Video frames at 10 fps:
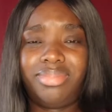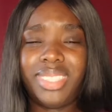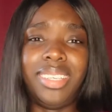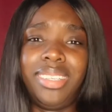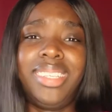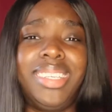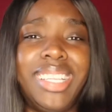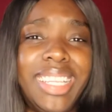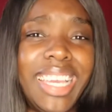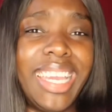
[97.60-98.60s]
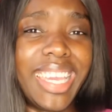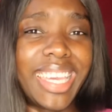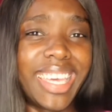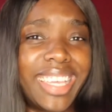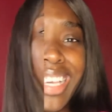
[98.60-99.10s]

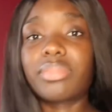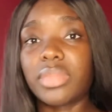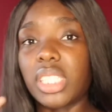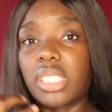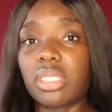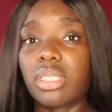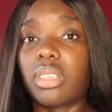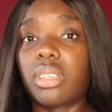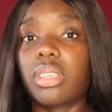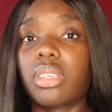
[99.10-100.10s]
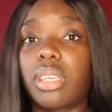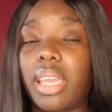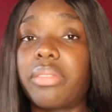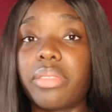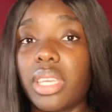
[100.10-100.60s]
like it's not
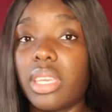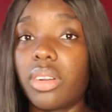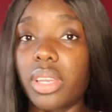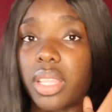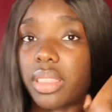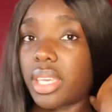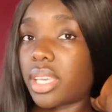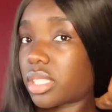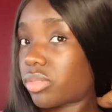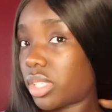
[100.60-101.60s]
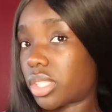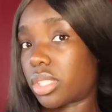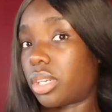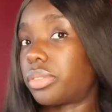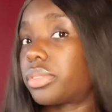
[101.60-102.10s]
heavy or anything, it's really
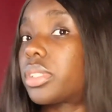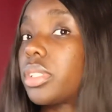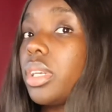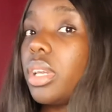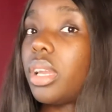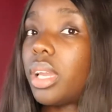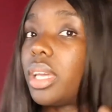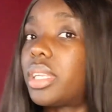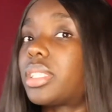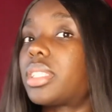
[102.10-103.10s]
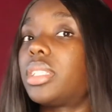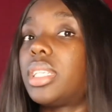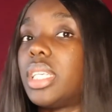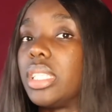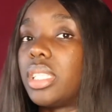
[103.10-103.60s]
soft and it's
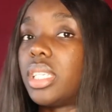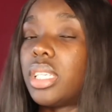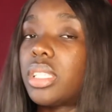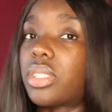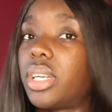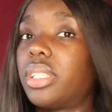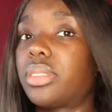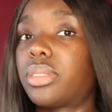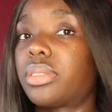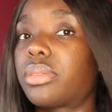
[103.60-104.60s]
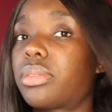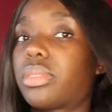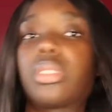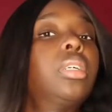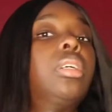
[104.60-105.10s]
easy to handle at
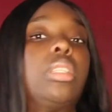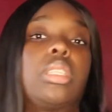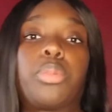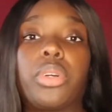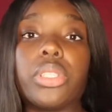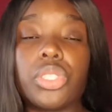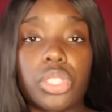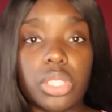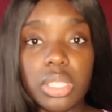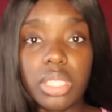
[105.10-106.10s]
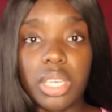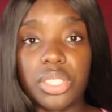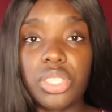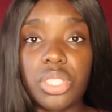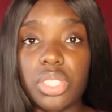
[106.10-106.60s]
this point. I
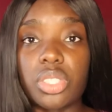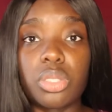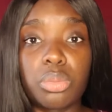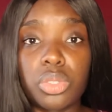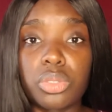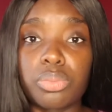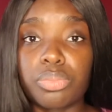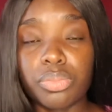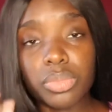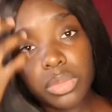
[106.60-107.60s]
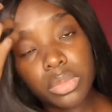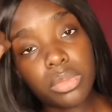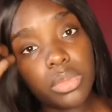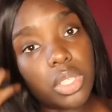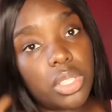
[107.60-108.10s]
just use normal
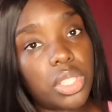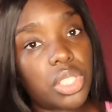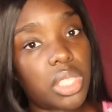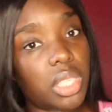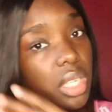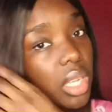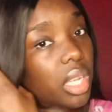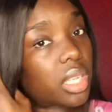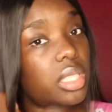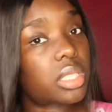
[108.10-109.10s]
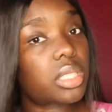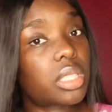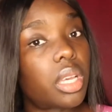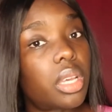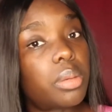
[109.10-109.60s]
conditioning
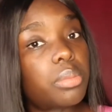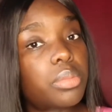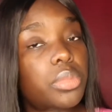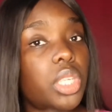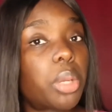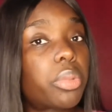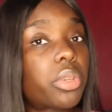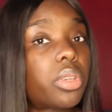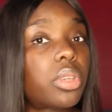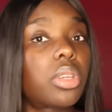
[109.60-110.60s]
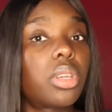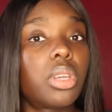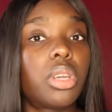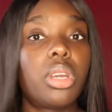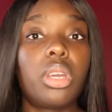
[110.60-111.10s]
and shampoo,
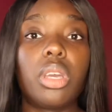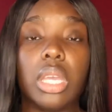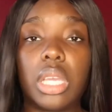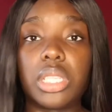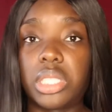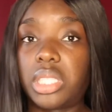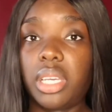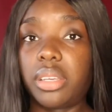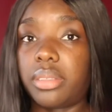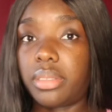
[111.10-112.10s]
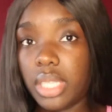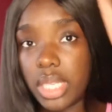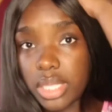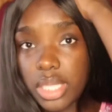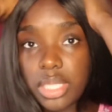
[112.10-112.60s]
and just, yeah,
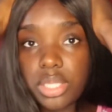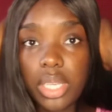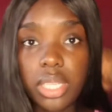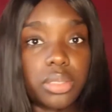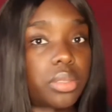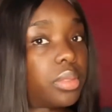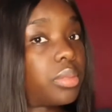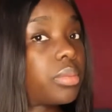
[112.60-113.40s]
it's easy to handle.